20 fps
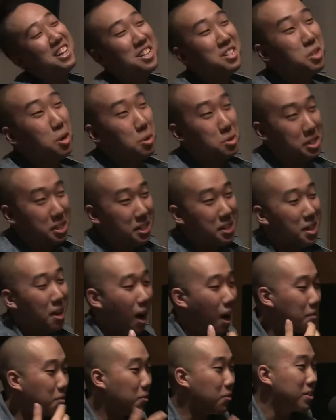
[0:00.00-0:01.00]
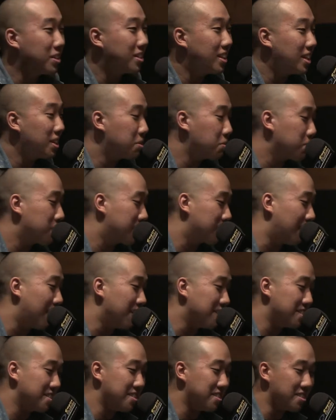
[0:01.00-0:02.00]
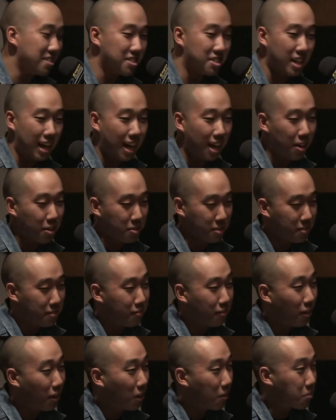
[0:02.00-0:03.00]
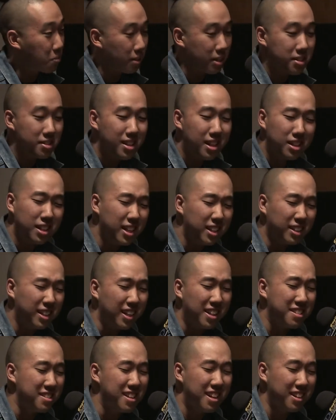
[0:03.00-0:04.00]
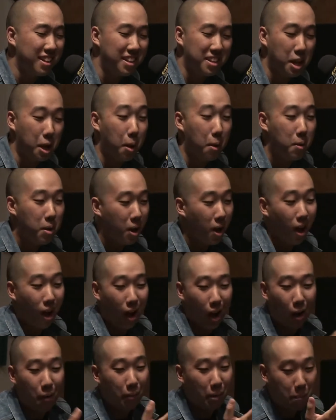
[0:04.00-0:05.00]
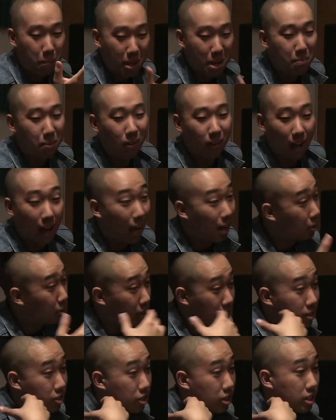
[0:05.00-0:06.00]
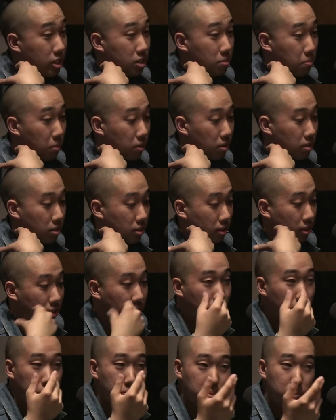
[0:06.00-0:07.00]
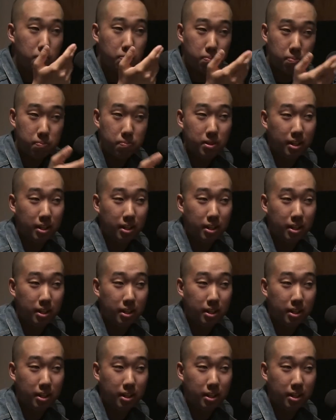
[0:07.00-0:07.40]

No, see, everyone thinks Wisconsin is just cows and farms, but it's not like that. It's not. I mean, I don't eat cheese personally. Oh, you don't?